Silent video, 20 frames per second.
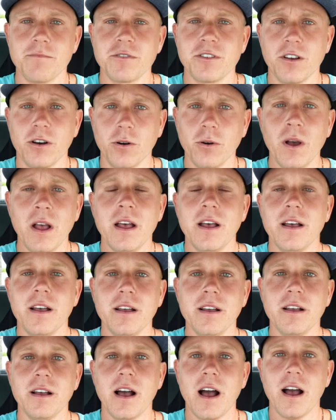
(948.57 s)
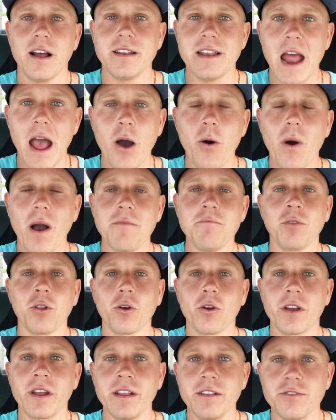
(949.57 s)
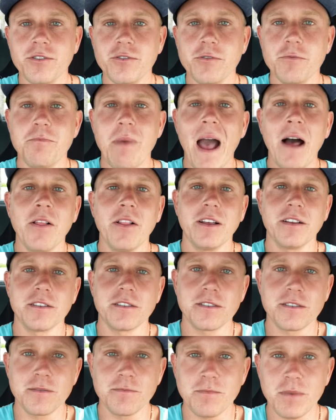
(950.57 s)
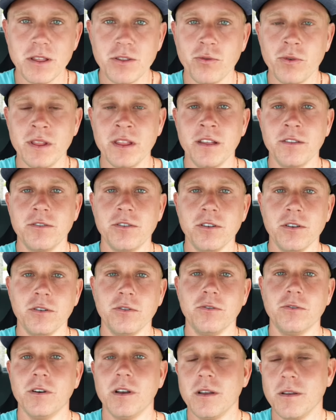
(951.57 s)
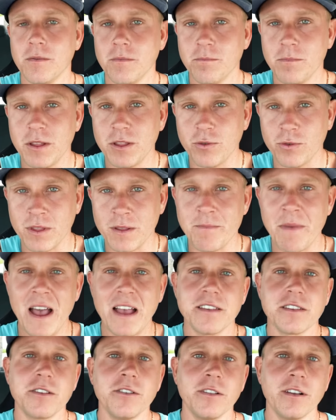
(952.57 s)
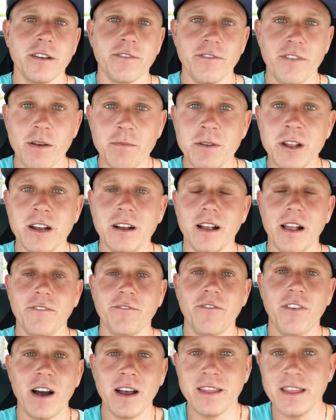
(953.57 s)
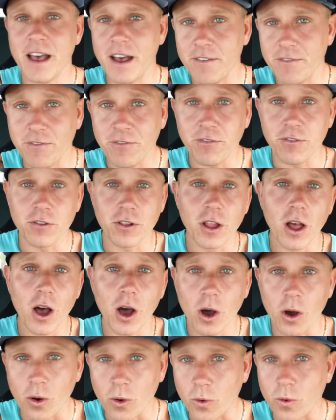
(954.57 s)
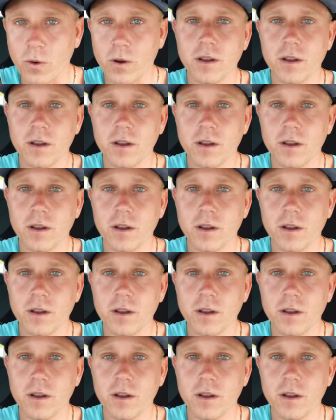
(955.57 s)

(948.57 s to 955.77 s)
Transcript: So now I'm learning to balance between the two, between the masculine and feminine, and find that flow